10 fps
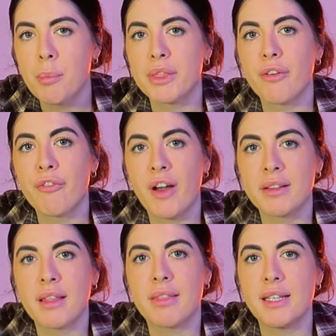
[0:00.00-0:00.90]
but the
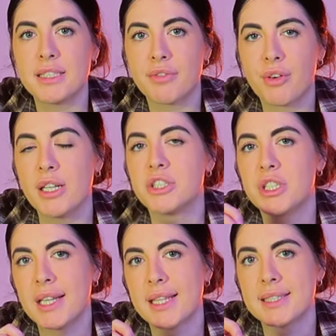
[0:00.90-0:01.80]
fact that they
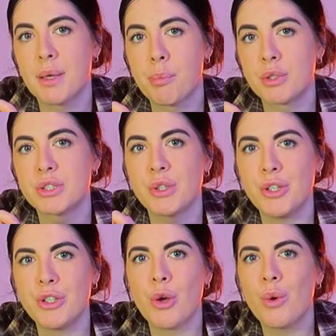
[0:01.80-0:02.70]
differentiate the zippers so
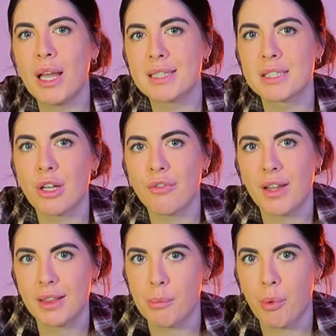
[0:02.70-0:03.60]
you know like stuff
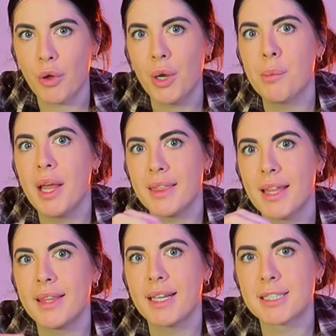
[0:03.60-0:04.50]
like the bottom and
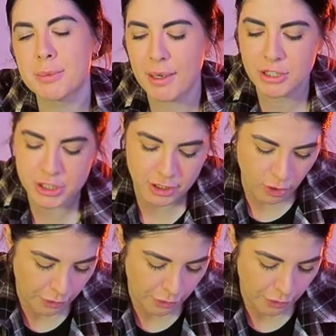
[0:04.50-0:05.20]
then the expansion